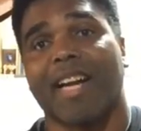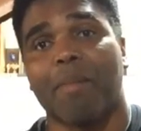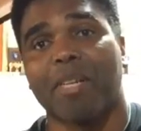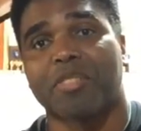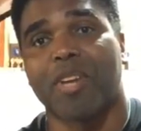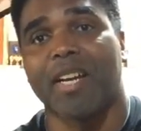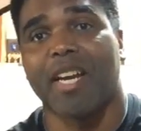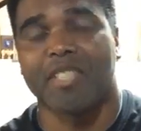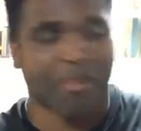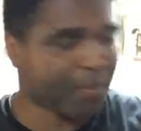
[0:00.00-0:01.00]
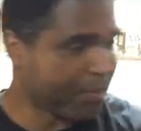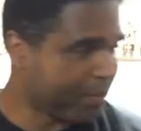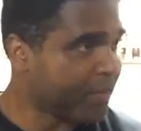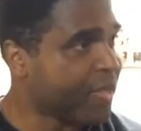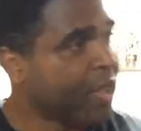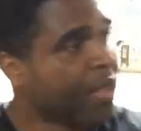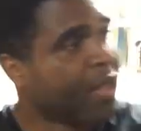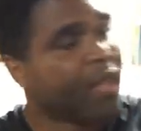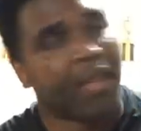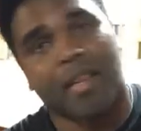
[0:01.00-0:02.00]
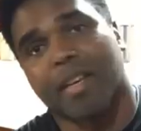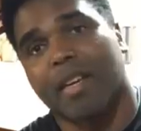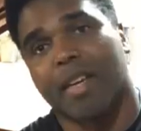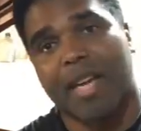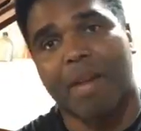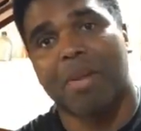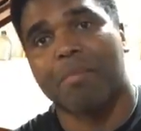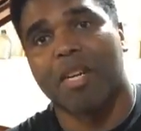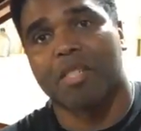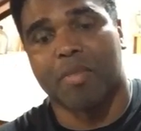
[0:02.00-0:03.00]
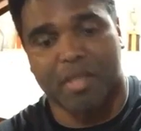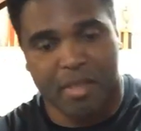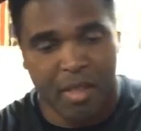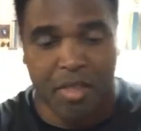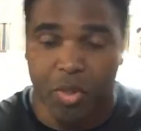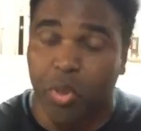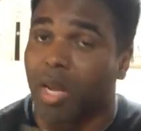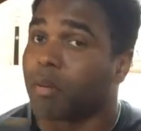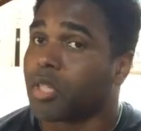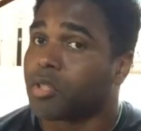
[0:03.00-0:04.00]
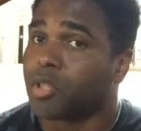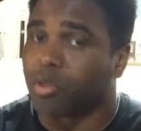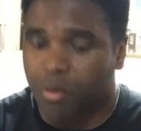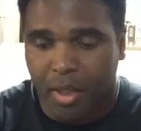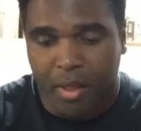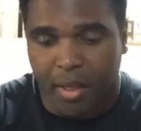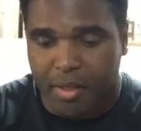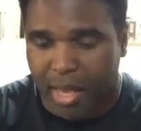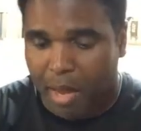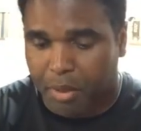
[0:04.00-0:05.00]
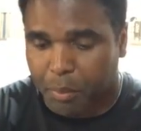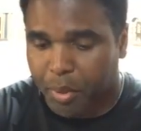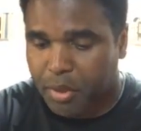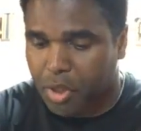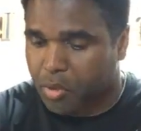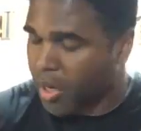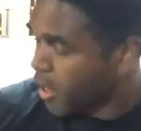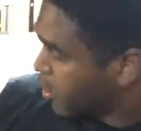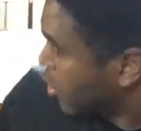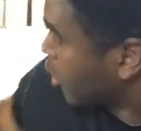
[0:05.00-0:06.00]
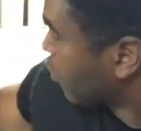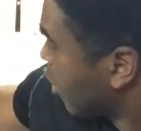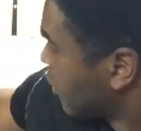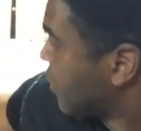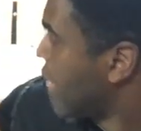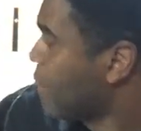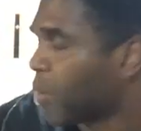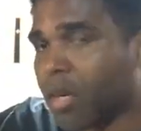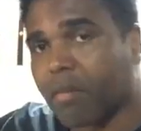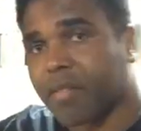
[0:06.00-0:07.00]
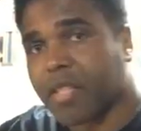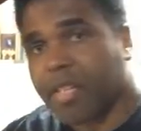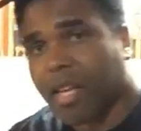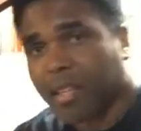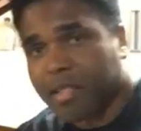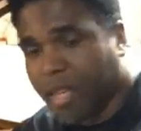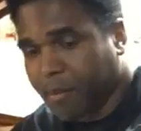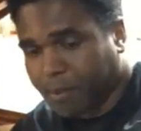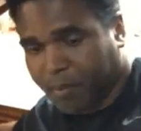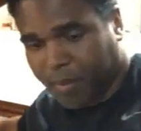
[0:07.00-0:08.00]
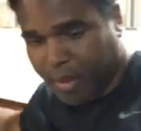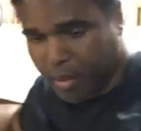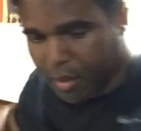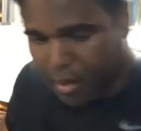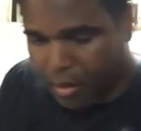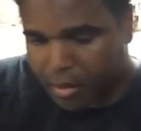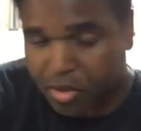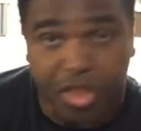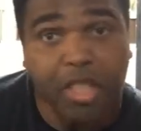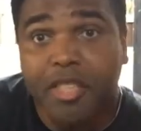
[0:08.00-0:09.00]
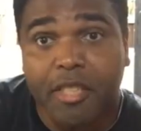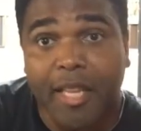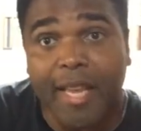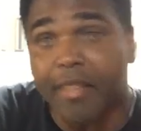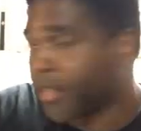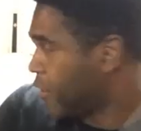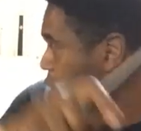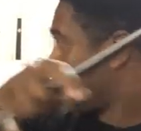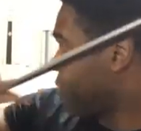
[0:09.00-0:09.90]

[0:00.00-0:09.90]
I got my straight edge and I got my measurements. So what I'm going to do is I'm going to put this straight edge across the top of this LSA just like this.